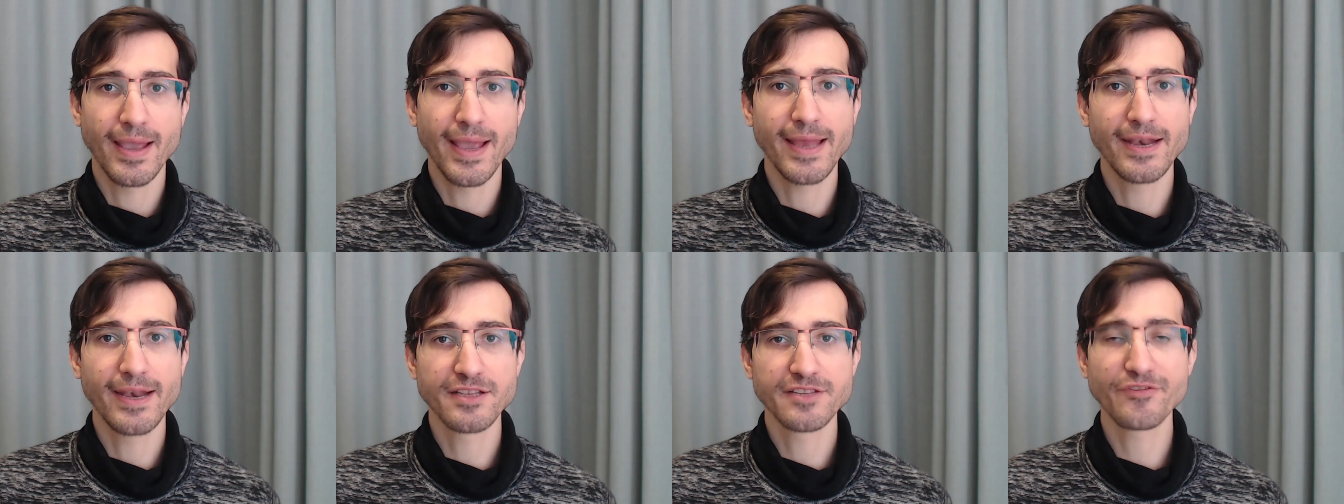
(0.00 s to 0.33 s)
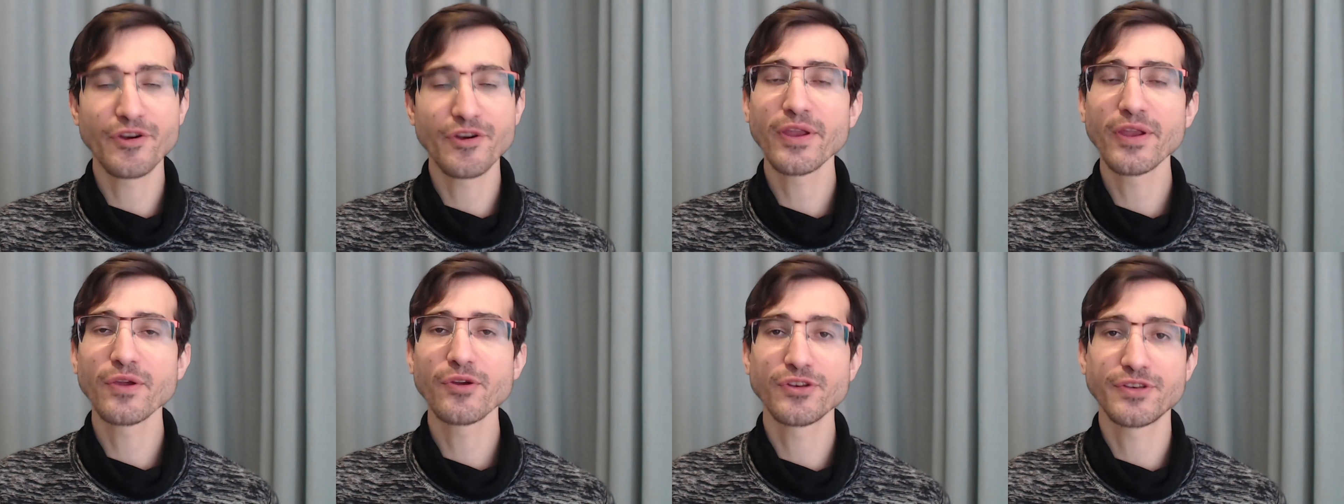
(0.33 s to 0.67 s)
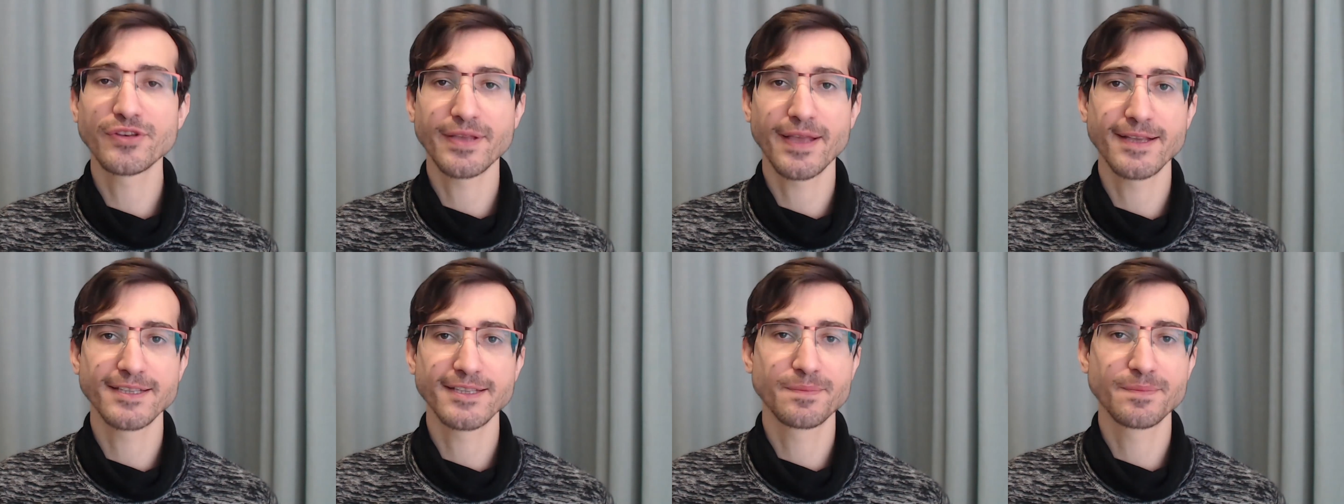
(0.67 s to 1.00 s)
it's a very good
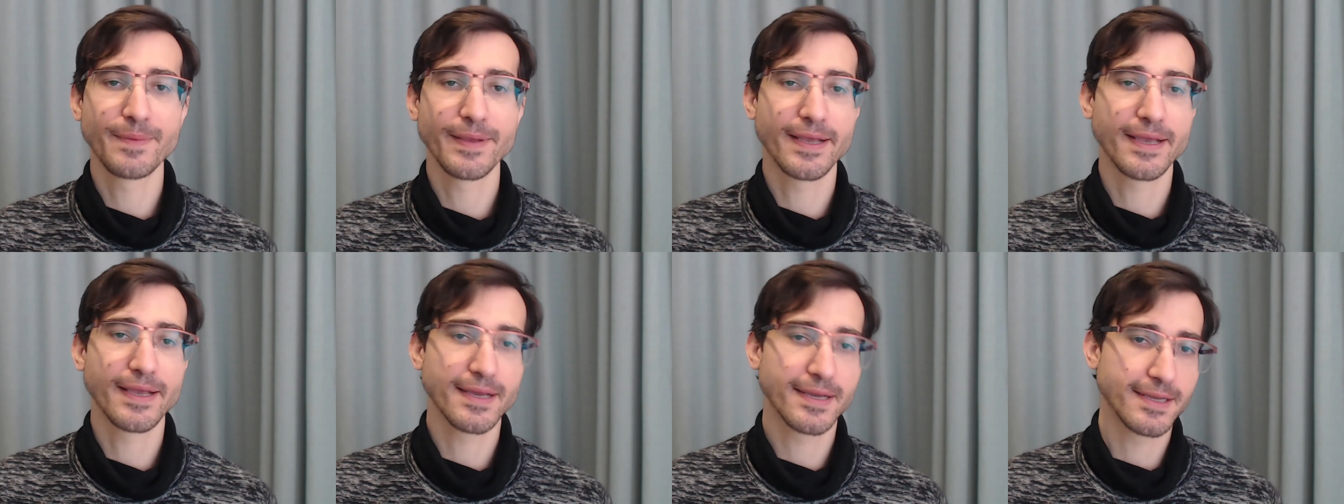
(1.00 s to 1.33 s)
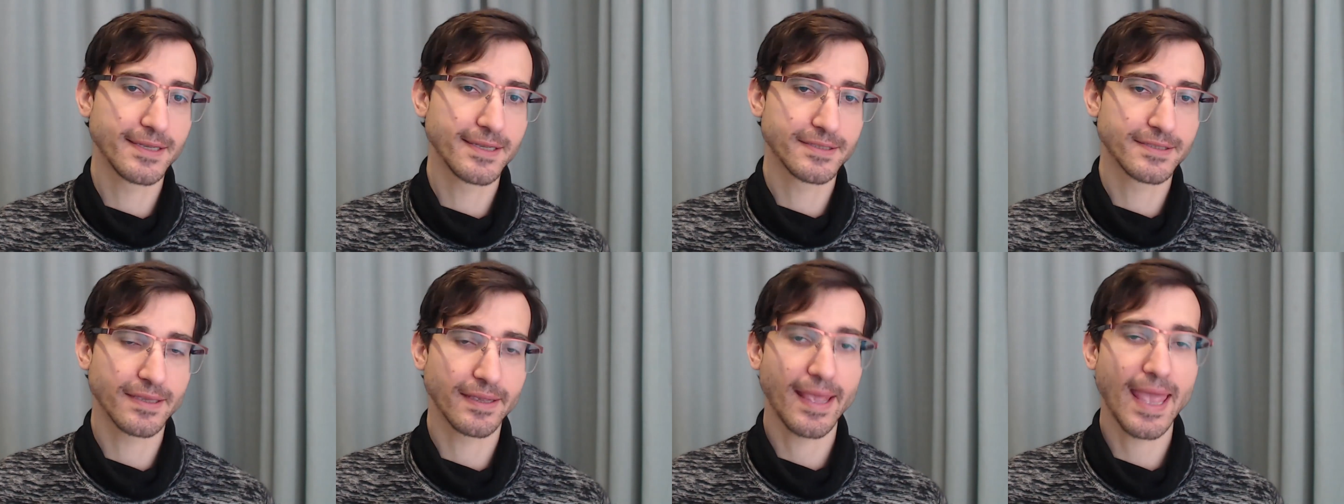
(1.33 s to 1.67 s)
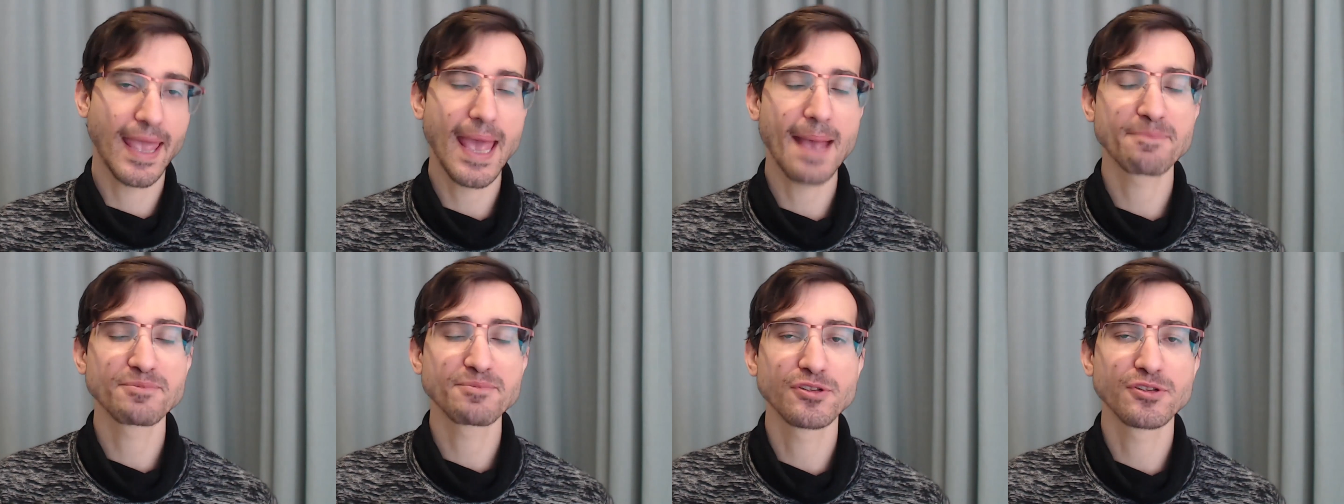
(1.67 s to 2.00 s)
test because
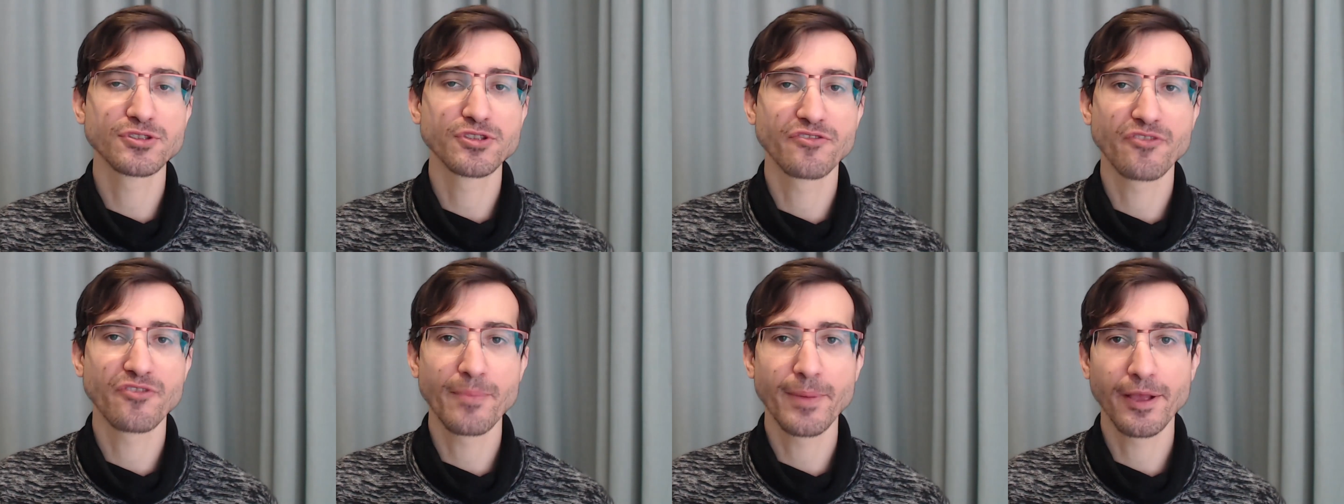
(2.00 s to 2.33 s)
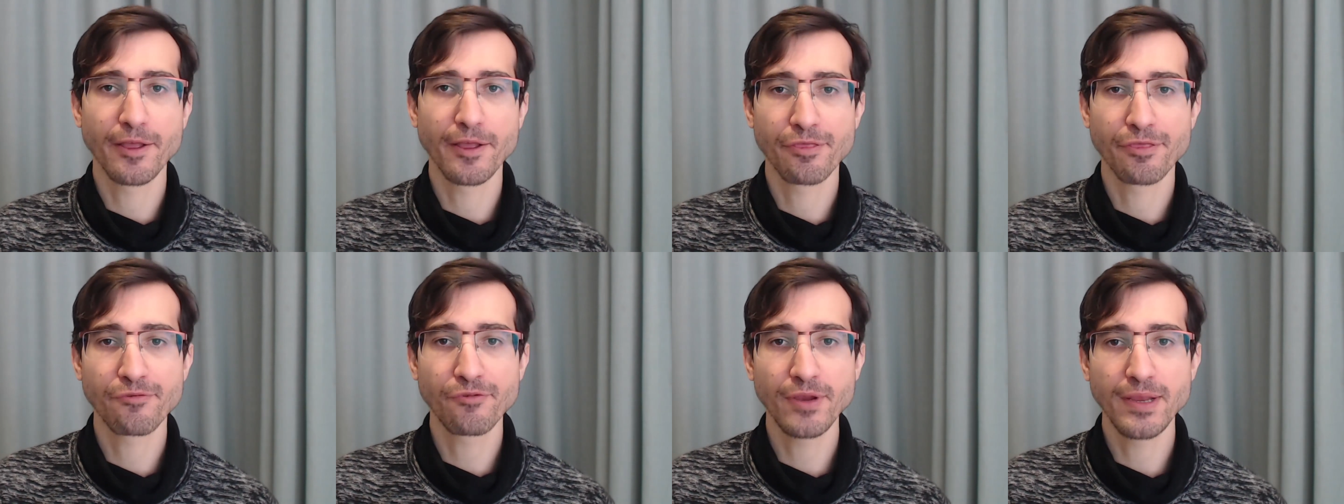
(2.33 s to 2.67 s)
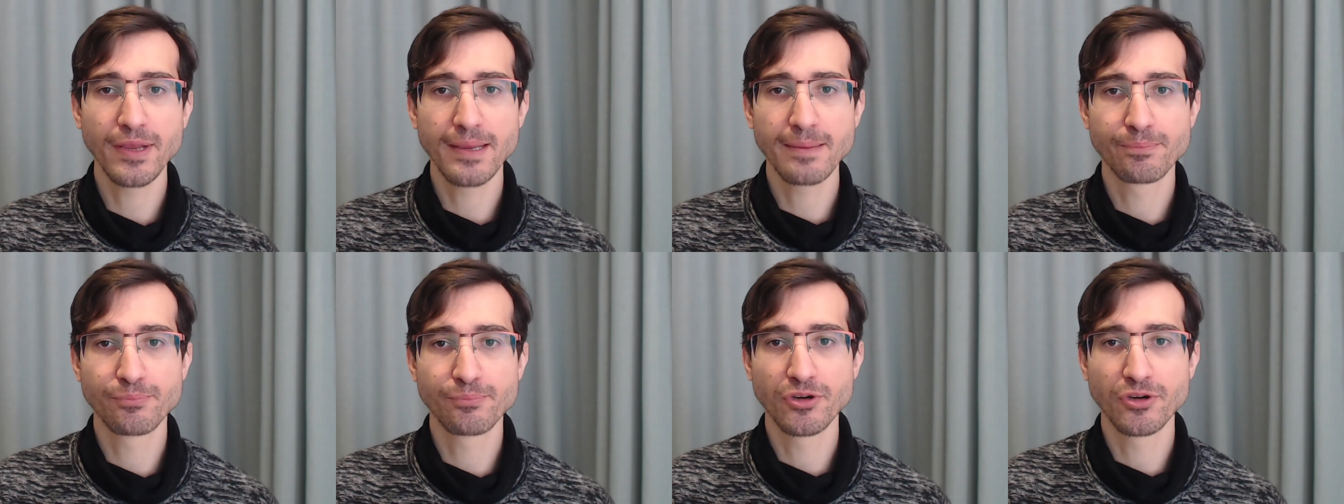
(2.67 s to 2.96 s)
capsules of omega-3